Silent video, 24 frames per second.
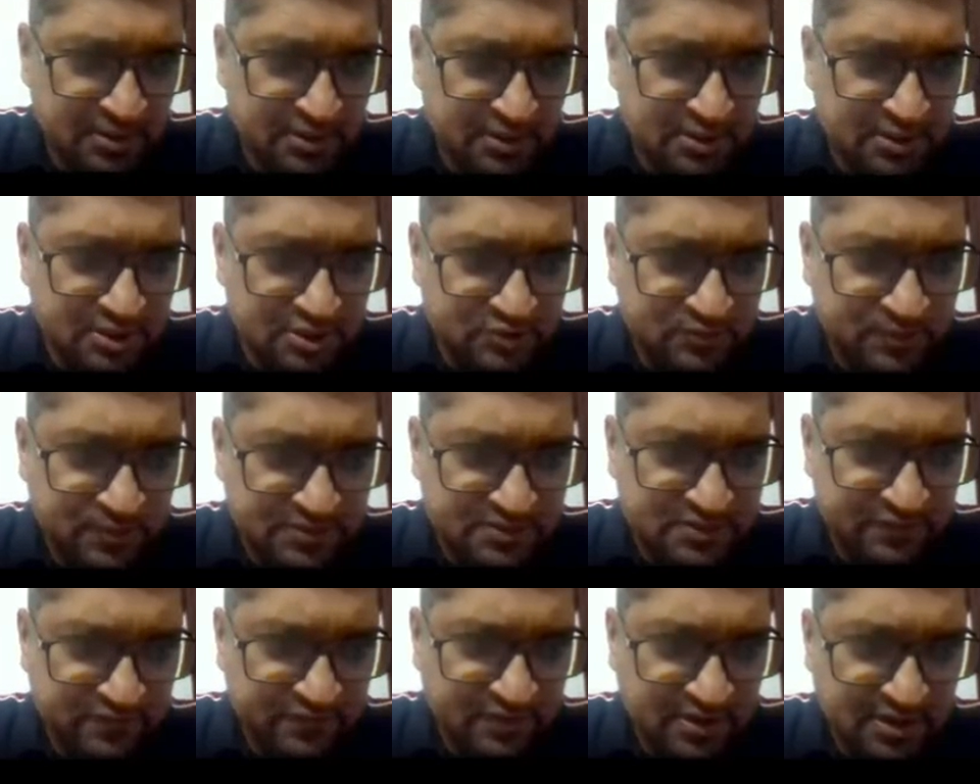
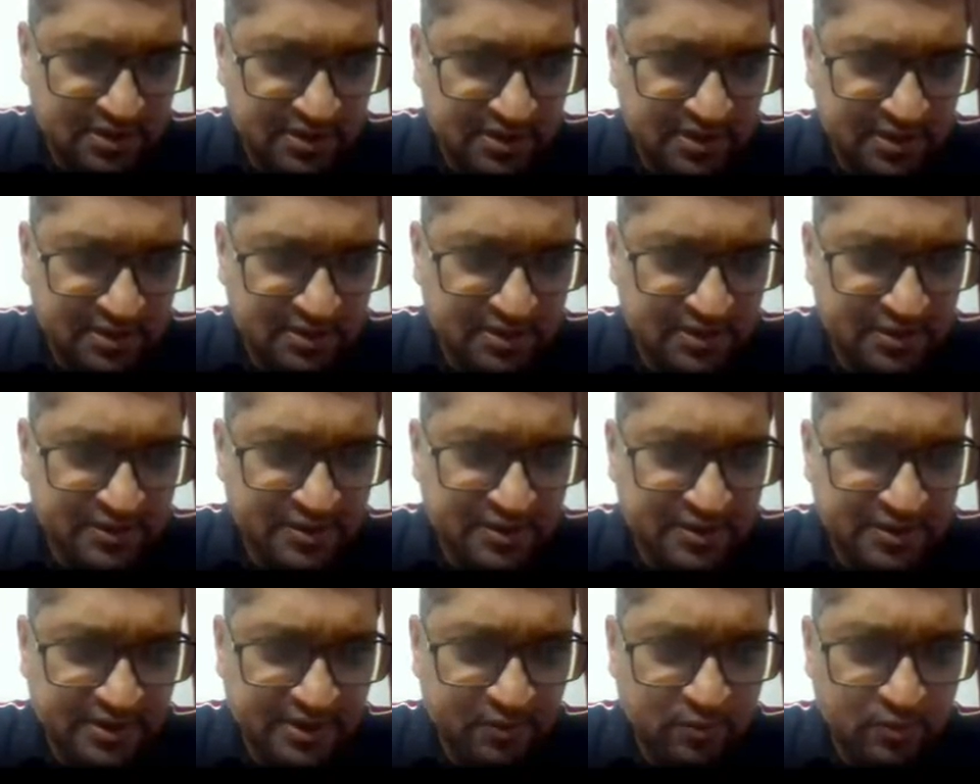specifically
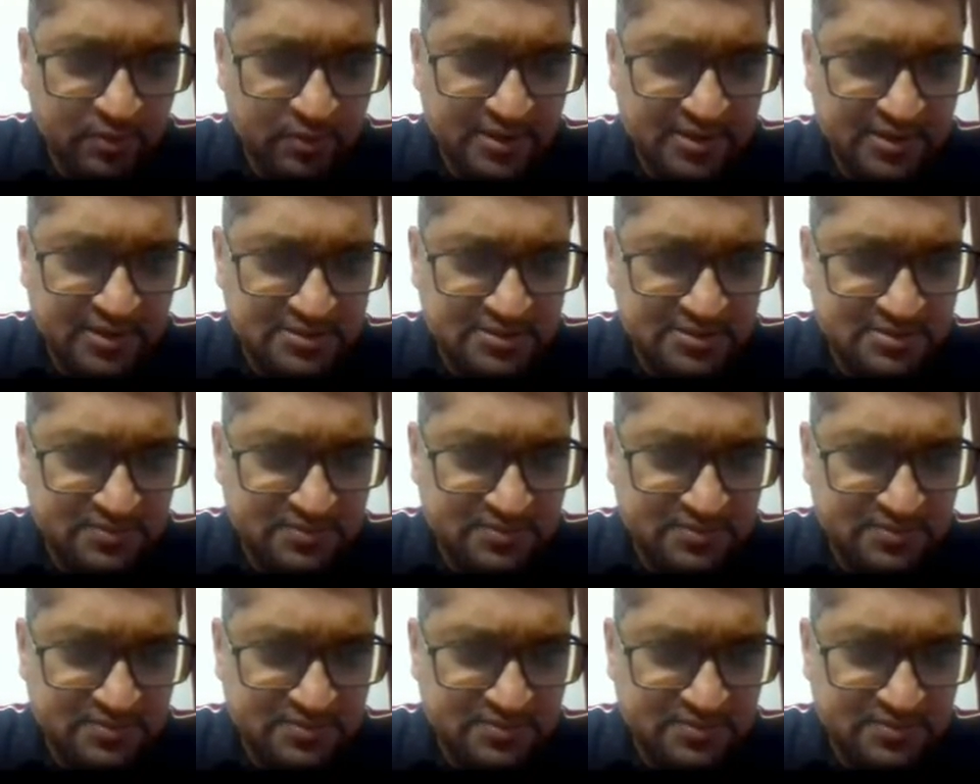regulators,